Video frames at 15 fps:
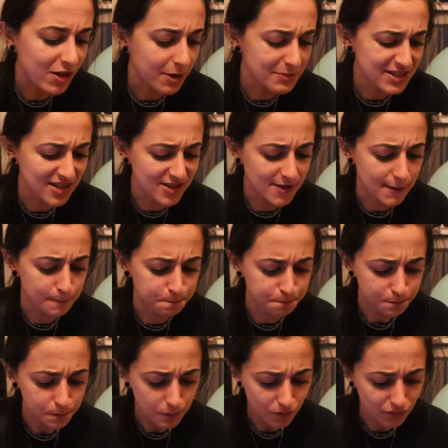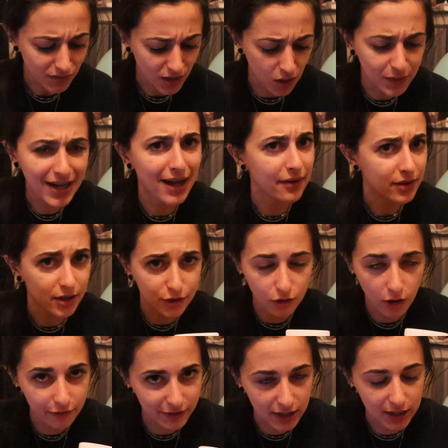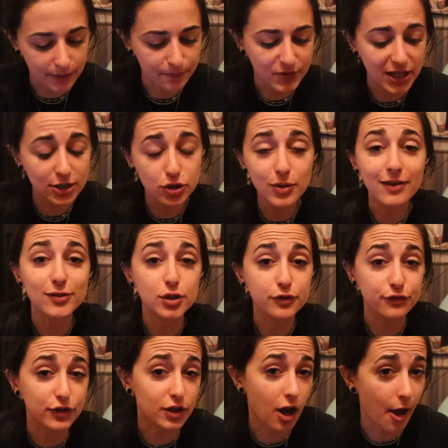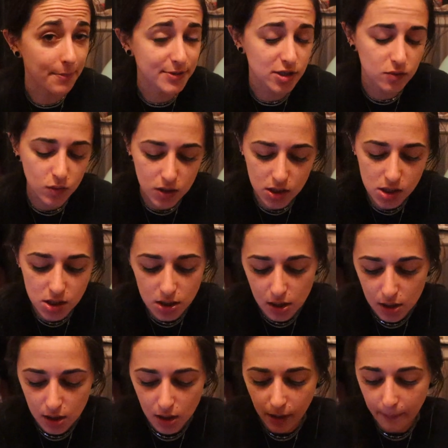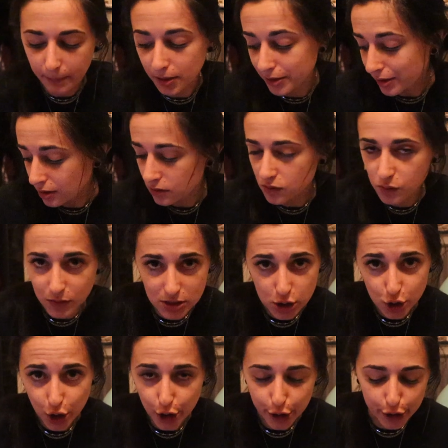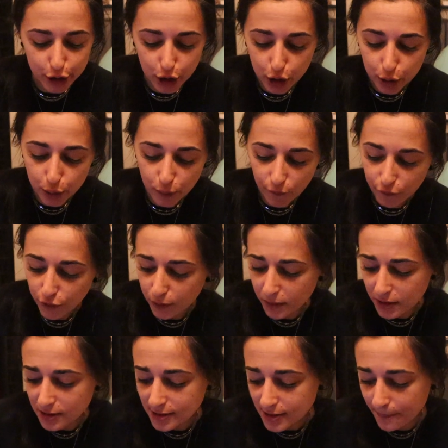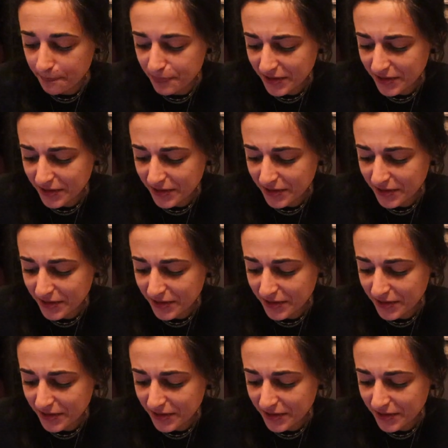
I'm addicted. Oh yeah, and they're all vegan. They do have gluten-free option ones, but those ones are not the gluten-free ones.